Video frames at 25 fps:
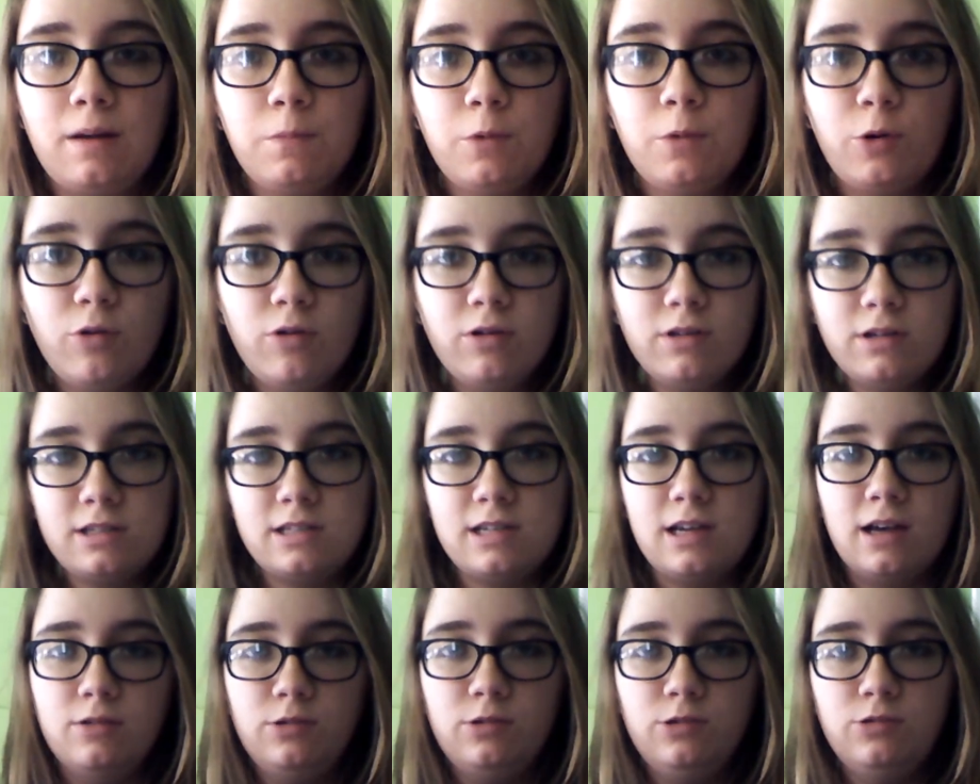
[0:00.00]
And I'm going to
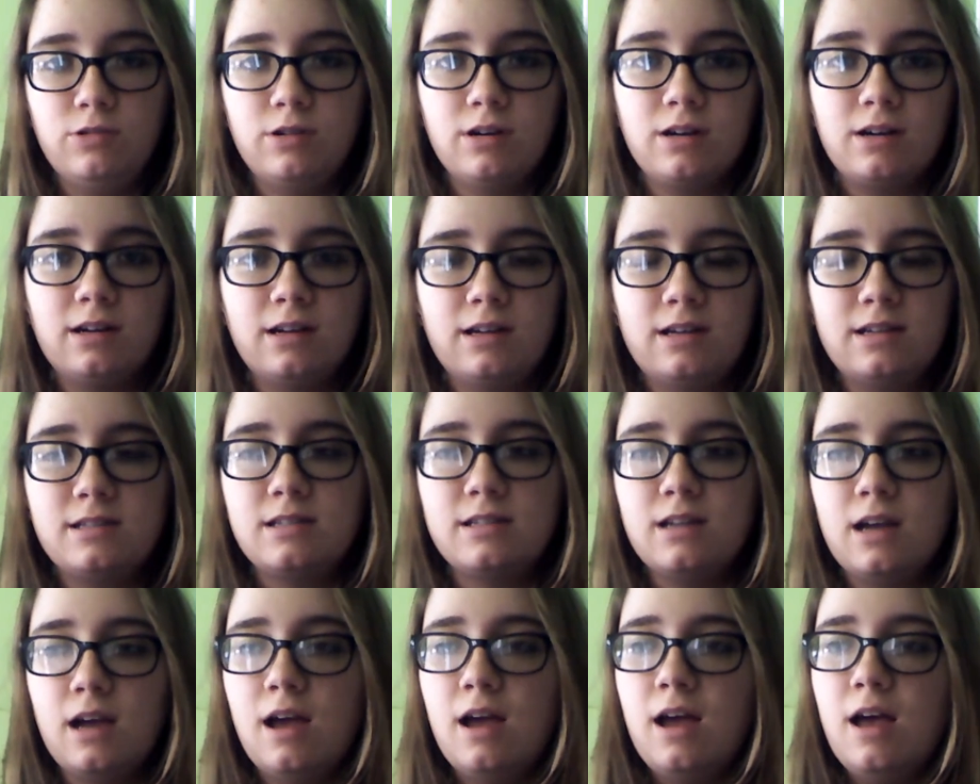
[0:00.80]
tell you
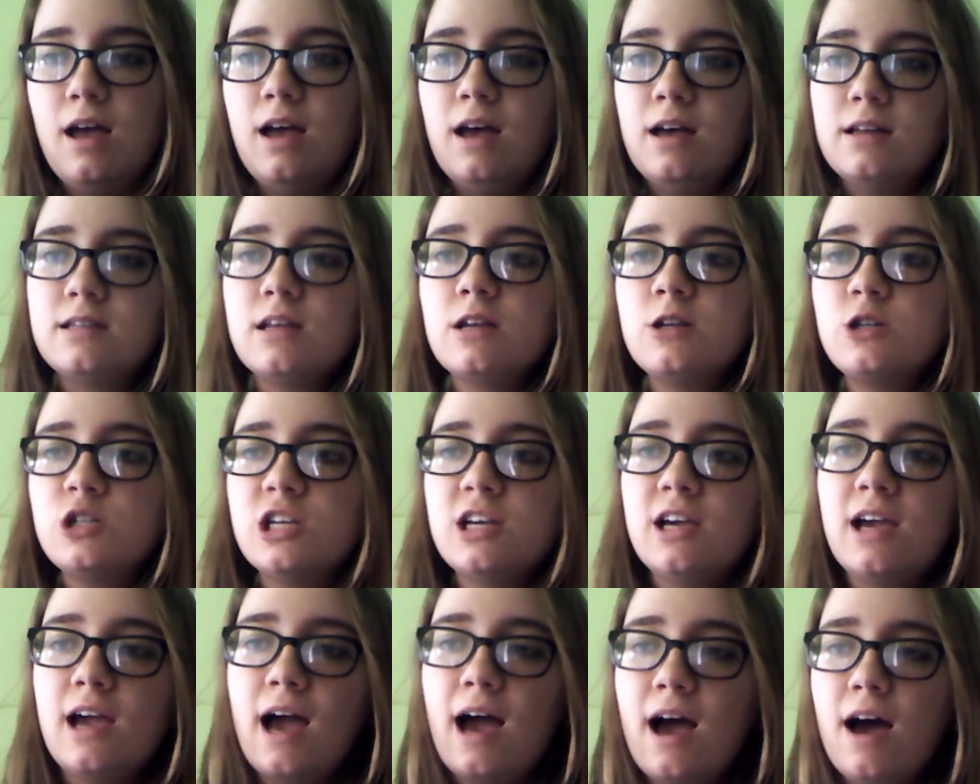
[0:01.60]
guys
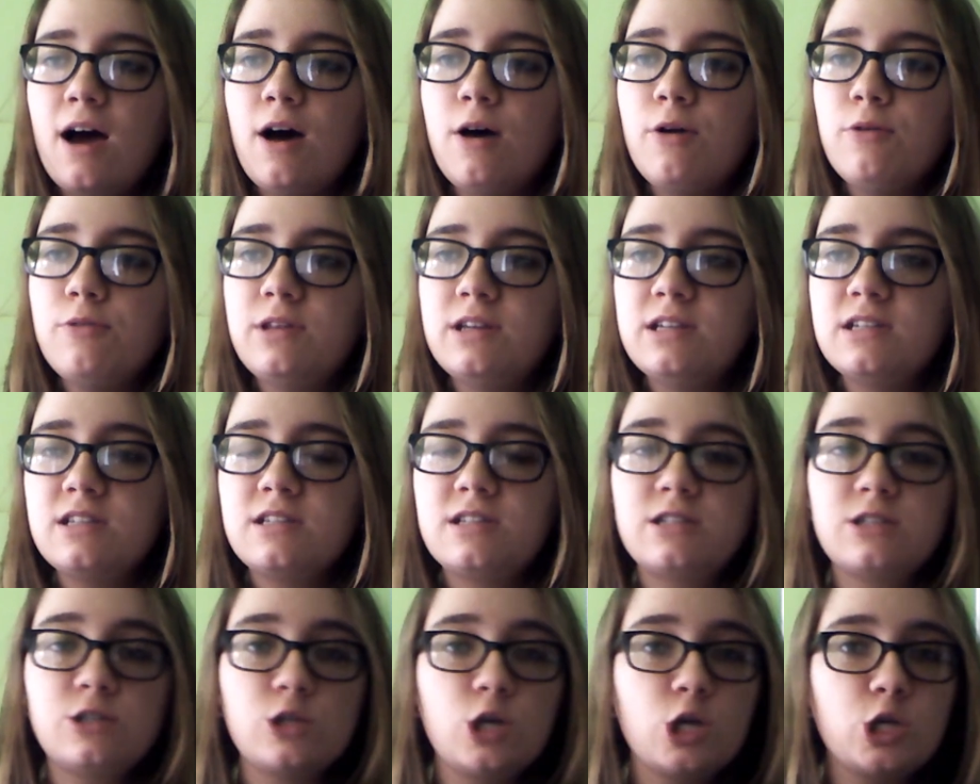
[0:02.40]
essentially how
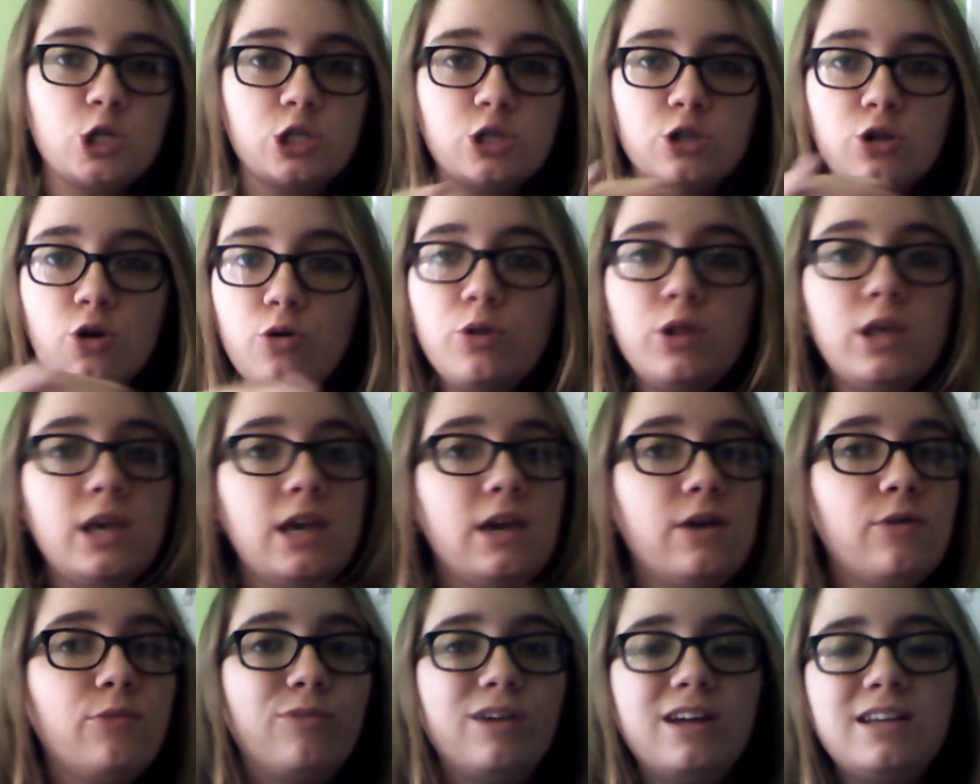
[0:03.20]
this
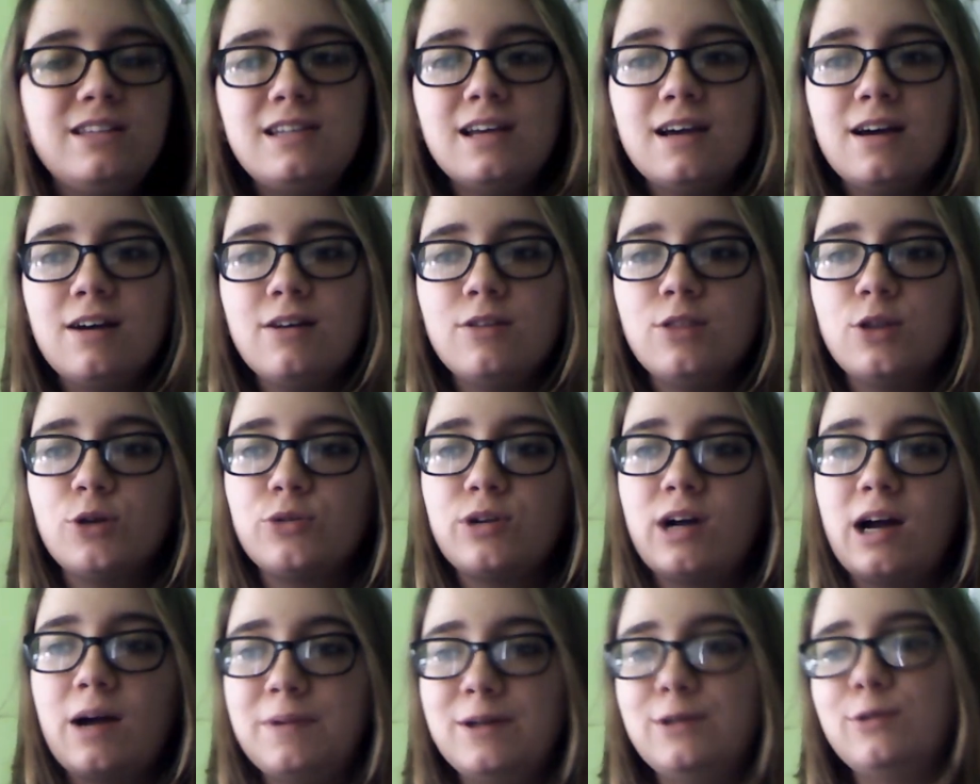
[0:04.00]
slowly went down
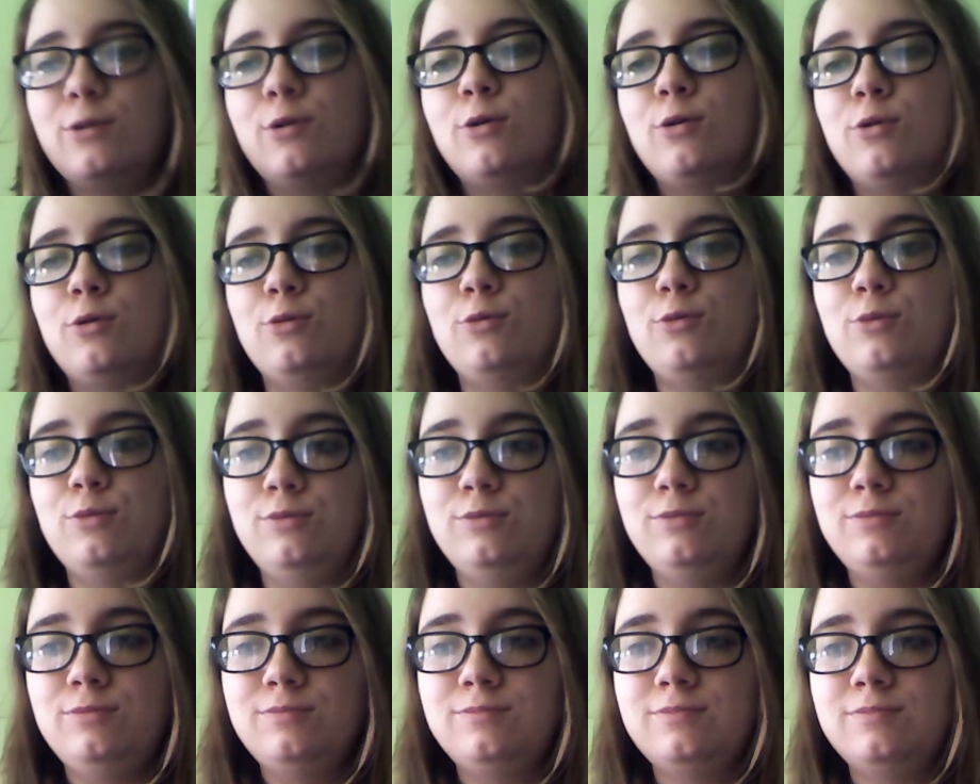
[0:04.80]
the rabbit
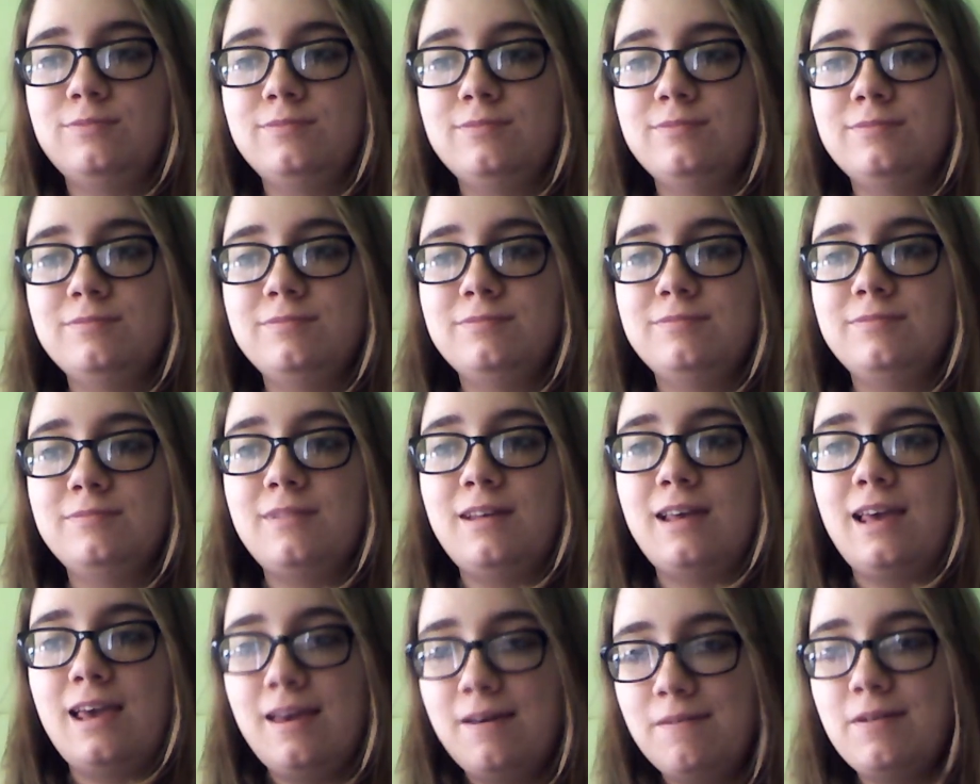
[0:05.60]
hole
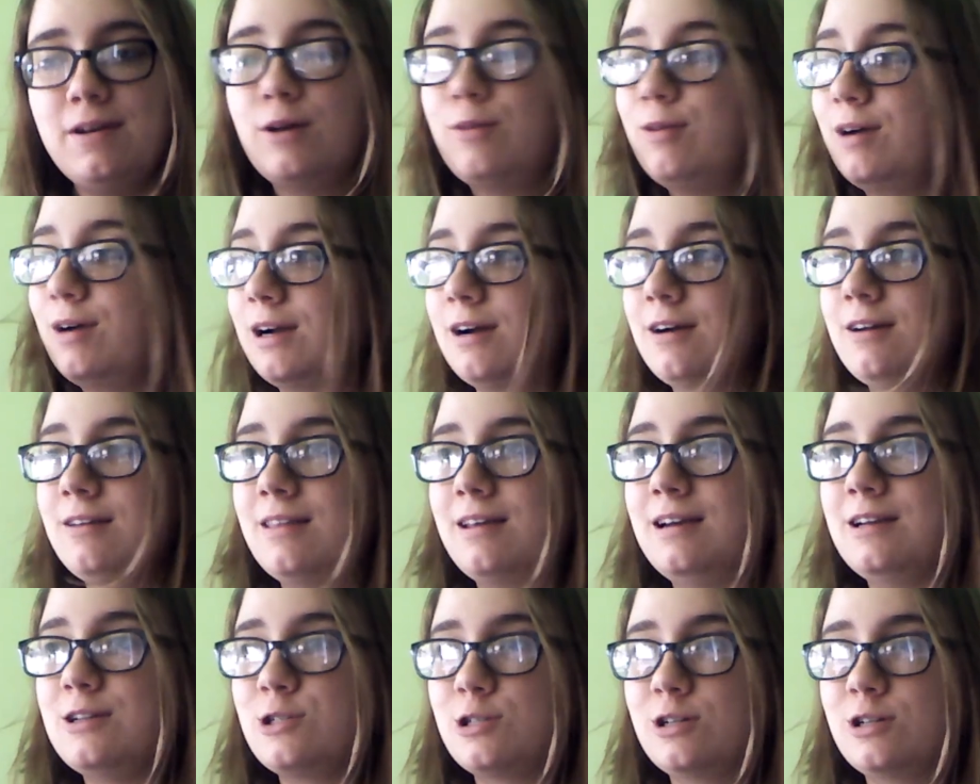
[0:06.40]
even quicker
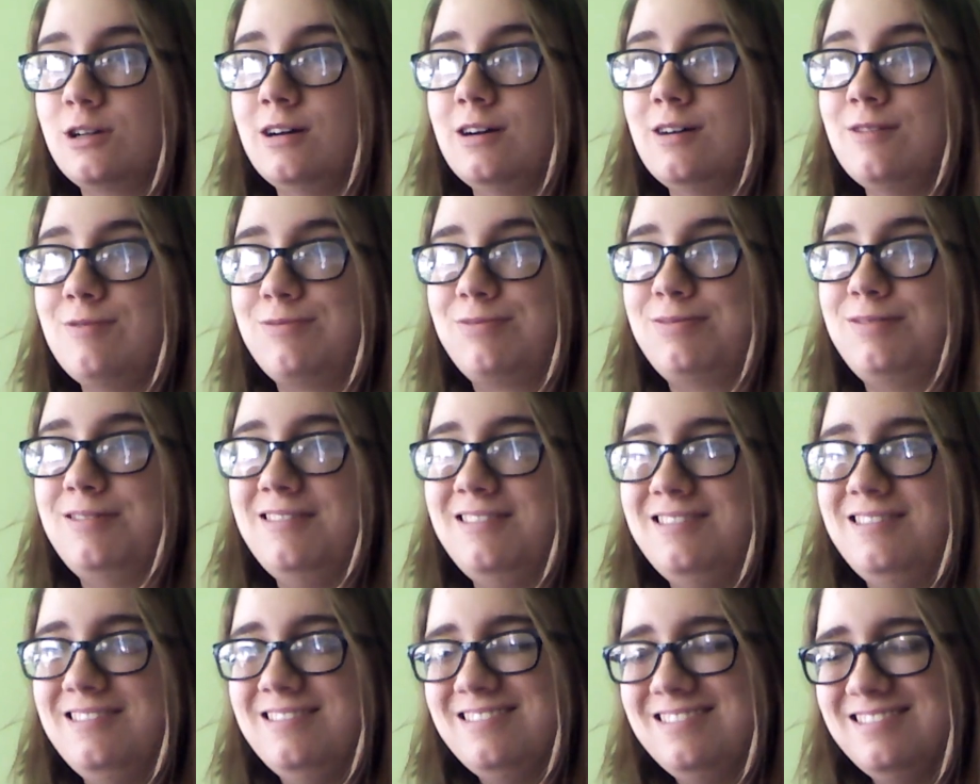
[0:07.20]
than it should have.